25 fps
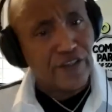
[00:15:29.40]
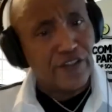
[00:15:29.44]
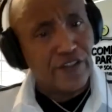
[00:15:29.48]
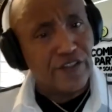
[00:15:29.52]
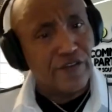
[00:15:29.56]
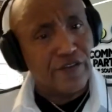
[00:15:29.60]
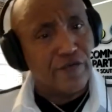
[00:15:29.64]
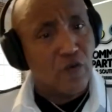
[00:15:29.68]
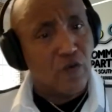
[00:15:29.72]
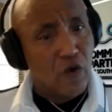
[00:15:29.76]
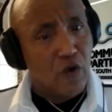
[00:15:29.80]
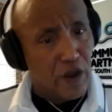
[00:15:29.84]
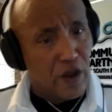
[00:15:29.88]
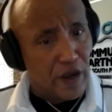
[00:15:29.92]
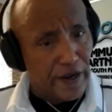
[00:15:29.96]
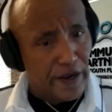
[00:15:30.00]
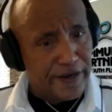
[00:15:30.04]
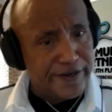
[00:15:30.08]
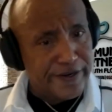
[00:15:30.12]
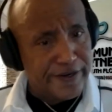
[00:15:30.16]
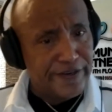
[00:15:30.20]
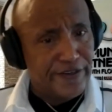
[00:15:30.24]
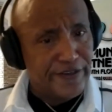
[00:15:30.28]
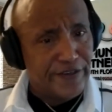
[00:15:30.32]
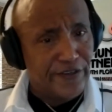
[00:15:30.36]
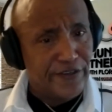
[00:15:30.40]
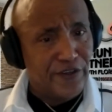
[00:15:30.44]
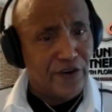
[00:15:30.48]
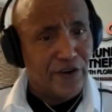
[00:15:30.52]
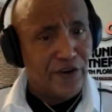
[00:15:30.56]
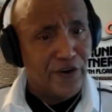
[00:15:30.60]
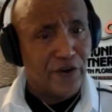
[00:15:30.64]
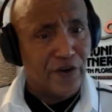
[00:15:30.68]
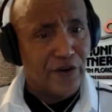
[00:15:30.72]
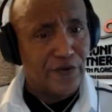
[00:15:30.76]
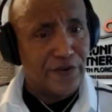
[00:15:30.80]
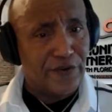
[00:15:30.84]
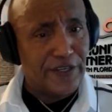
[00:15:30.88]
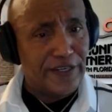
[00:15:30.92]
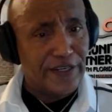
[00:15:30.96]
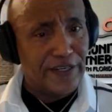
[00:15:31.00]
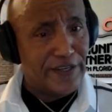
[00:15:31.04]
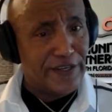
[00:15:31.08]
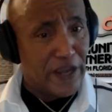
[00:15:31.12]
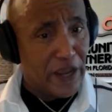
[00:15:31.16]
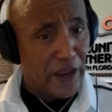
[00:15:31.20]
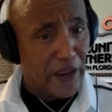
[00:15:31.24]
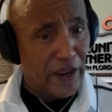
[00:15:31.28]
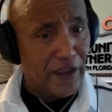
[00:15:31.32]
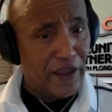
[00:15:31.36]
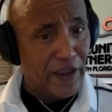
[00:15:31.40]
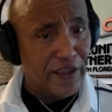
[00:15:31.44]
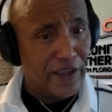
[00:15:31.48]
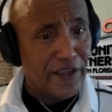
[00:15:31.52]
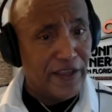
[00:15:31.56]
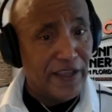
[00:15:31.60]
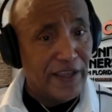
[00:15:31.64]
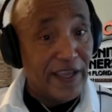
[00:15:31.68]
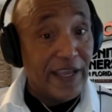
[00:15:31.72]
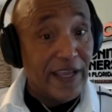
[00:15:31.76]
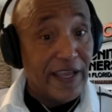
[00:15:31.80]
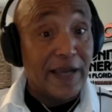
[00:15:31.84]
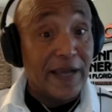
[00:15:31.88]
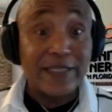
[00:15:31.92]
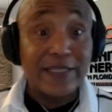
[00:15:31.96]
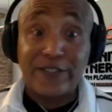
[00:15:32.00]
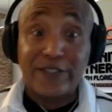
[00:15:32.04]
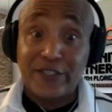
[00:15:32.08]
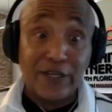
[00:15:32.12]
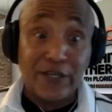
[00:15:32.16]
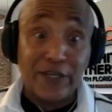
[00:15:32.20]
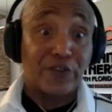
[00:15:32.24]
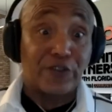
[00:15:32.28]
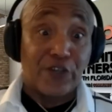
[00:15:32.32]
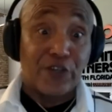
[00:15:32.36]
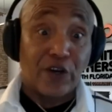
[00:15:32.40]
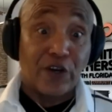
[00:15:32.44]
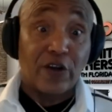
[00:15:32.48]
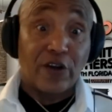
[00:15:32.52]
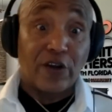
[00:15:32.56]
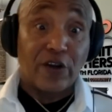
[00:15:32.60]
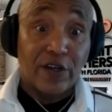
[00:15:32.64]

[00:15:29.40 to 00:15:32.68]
of wine, you know, today. It's still sugar.